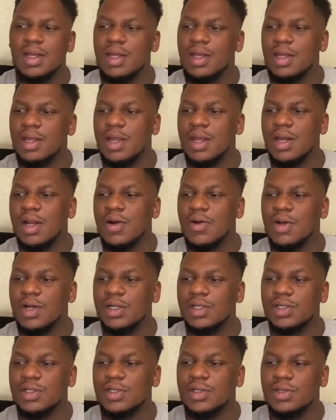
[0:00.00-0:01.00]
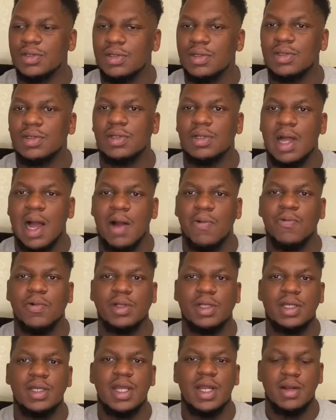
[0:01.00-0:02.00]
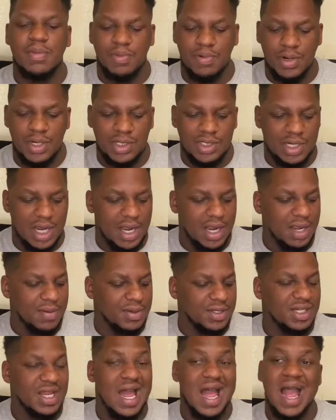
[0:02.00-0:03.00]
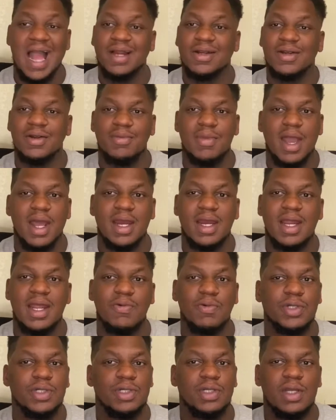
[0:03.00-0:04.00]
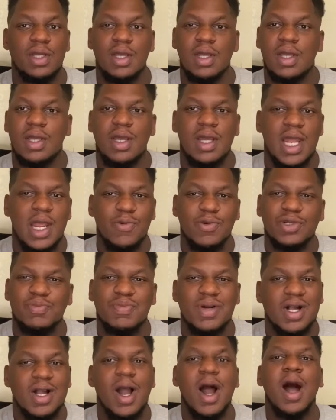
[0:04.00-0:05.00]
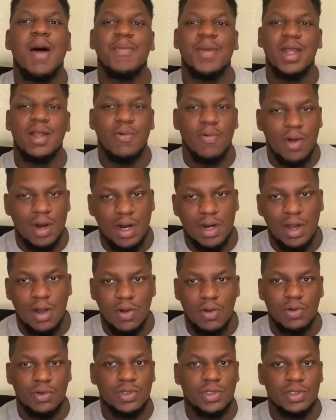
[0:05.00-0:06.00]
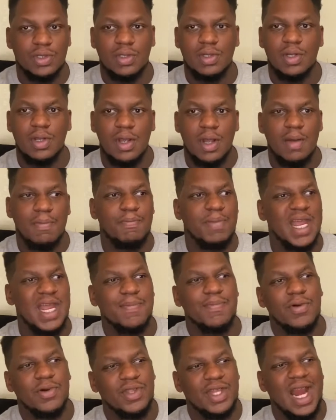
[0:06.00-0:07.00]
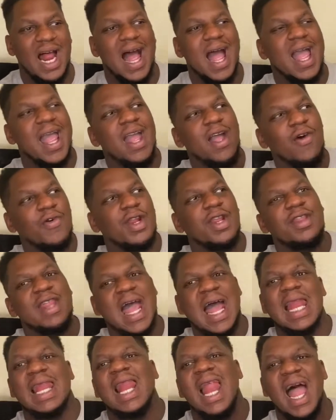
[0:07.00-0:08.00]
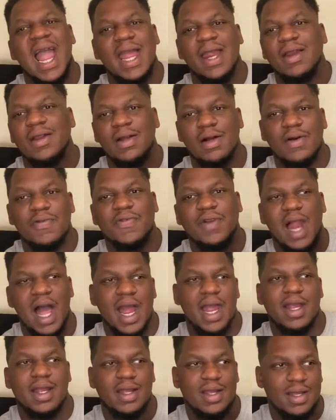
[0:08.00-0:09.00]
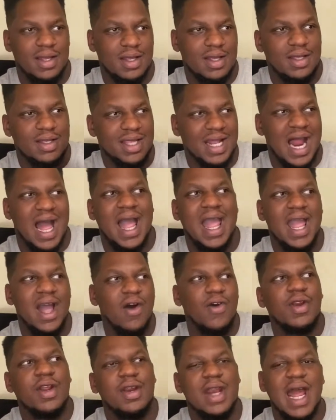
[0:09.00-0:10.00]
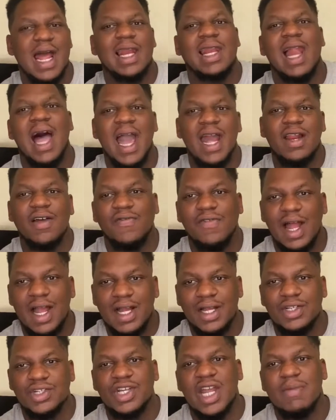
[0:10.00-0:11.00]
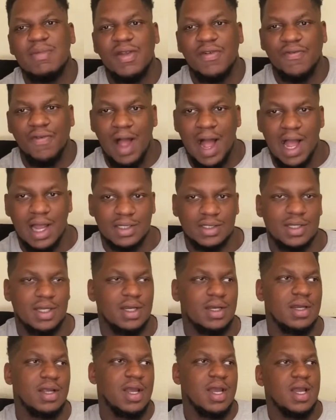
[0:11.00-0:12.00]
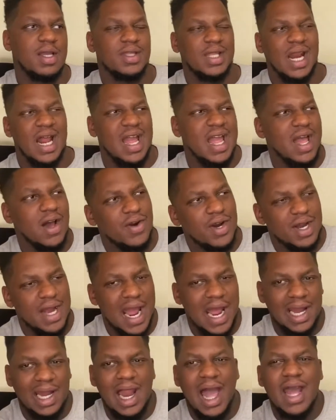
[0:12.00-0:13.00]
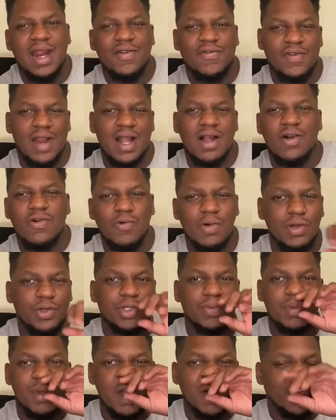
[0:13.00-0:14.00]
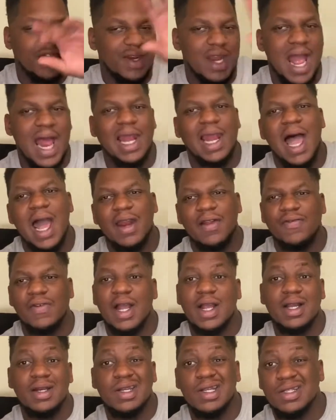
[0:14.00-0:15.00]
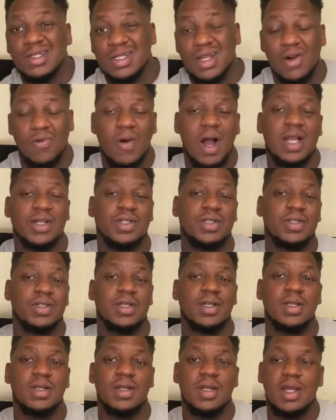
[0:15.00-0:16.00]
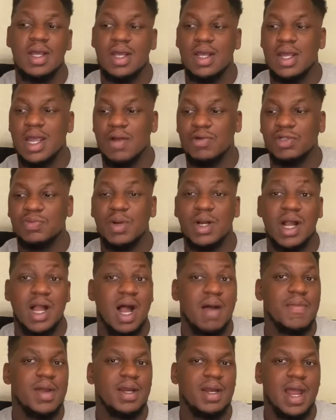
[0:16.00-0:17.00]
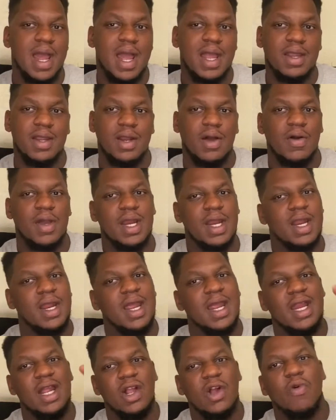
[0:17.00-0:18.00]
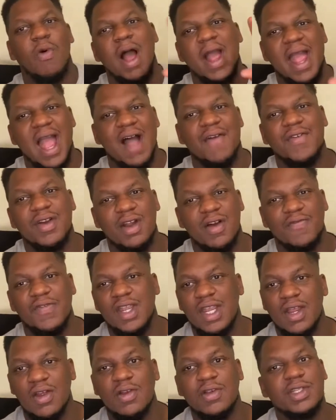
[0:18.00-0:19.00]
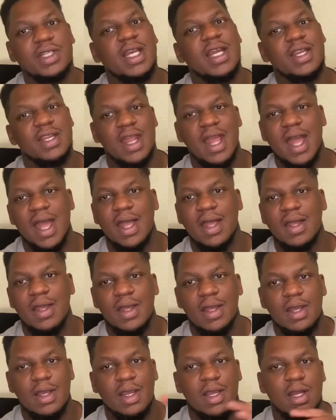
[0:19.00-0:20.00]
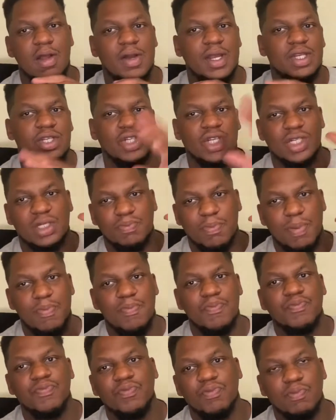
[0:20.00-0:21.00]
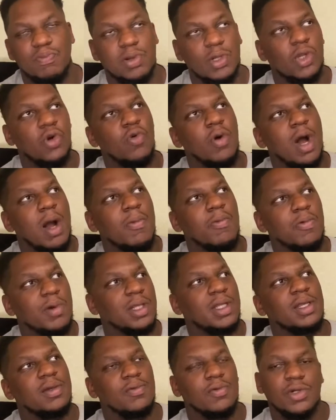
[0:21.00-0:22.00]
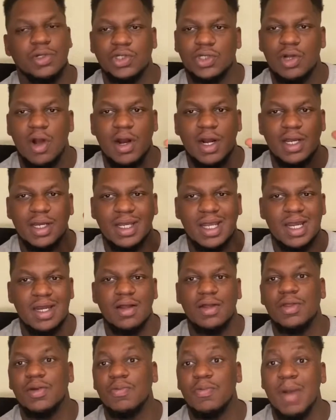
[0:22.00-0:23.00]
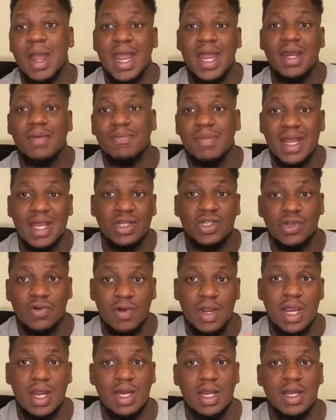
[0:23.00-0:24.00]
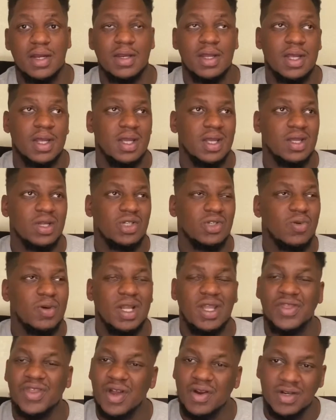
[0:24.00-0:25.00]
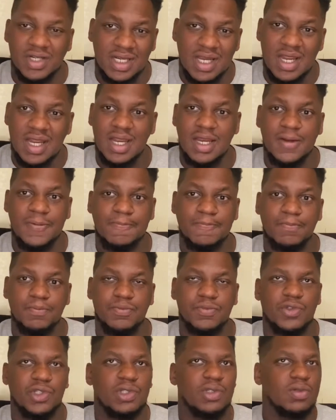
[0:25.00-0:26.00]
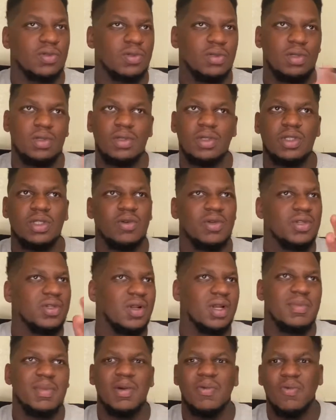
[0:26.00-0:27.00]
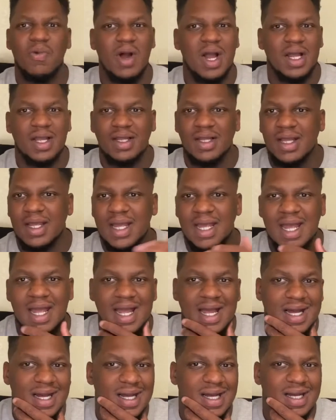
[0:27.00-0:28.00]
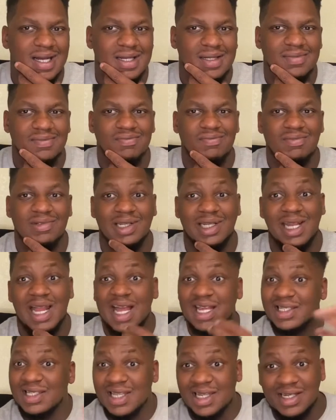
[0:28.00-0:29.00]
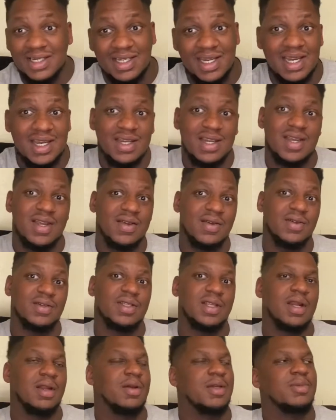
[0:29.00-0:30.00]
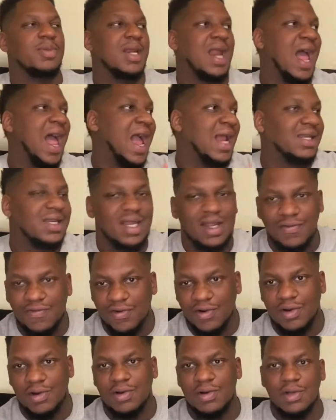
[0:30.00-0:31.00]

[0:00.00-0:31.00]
you know, because I really did appreciate him as an actor, man. And he was becoming one of those people that I held in that light of like, that I held in that light of like a Jamie Foxx, and that I held in that light of like a Will Smith, and that light of like a Denzel Washington. He was becoming that, you know. He didn't quite have enough years in yet. You know, he just blew up really, well, started getting on the main big screen in 2013. So it's only been, what, less than 10 years? I know he's been acting for